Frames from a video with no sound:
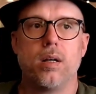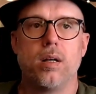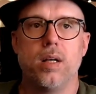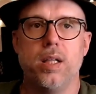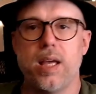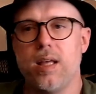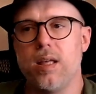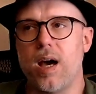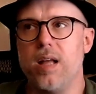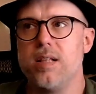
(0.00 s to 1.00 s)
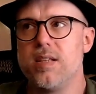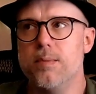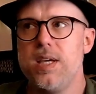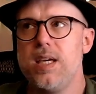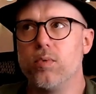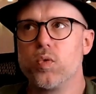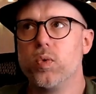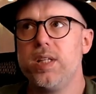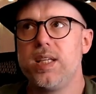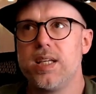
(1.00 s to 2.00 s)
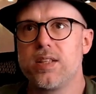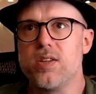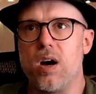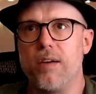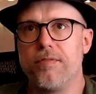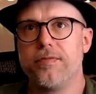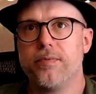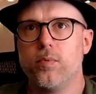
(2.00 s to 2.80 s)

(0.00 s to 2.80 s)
To me, it was really kicked off